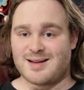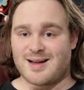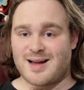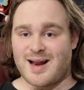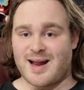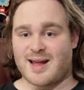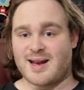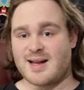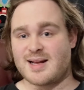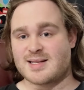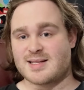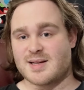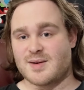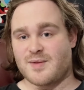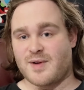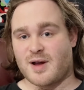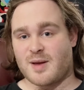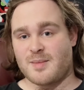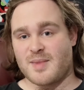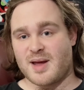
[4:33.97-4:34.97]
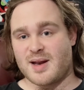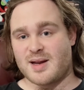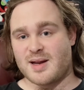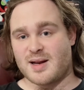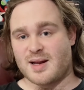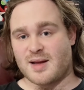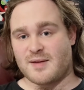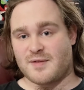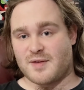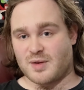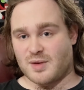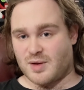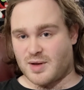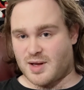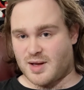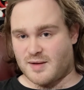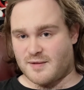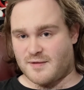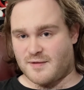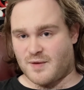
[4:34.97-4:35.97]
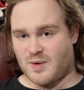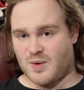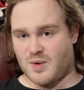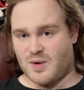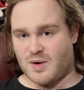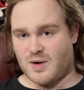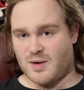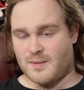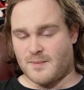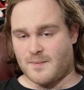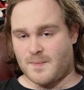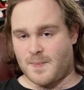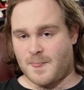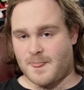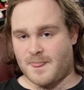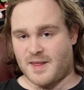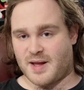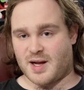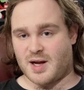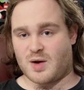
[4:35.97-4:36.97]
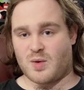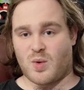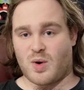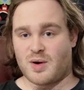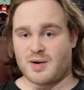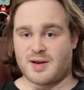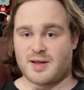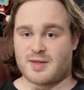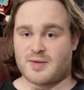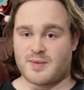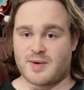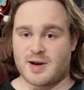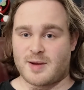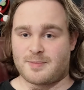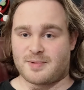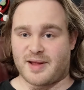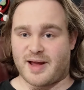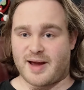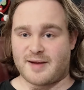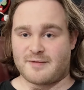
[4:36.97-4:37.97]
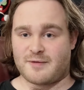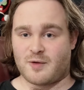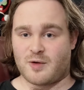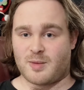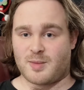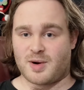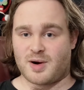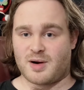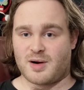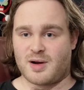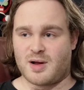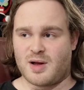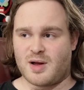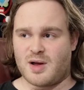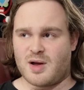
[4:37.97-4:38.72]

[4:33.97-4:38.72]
And I can easily recommend it if you're looking for like a quality 3D platformer,